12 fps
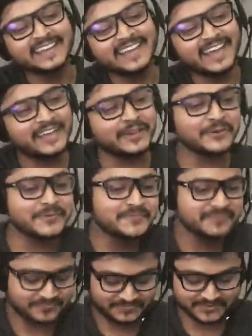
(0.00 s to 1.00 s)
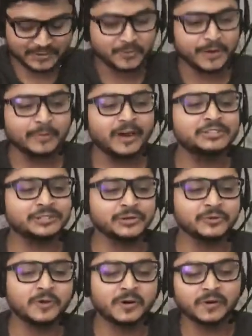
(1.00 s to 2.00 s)
Yeah, you. What about
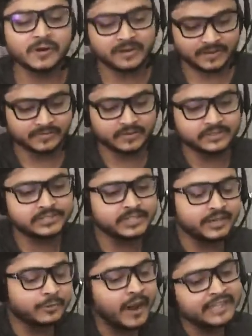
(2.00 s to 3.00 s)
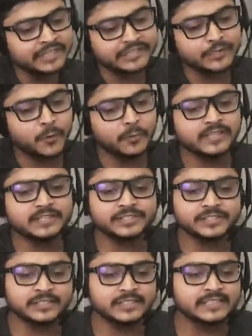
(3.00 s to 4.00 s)
you? Riley told me that
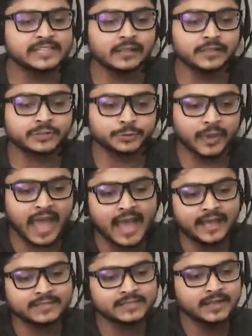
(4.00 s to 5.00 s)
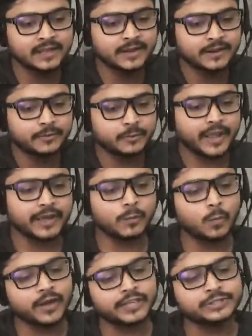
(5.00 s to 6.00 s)
she's gonna sell it through ads,
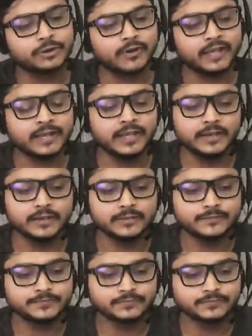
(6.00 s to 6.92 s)
right? What is your idea?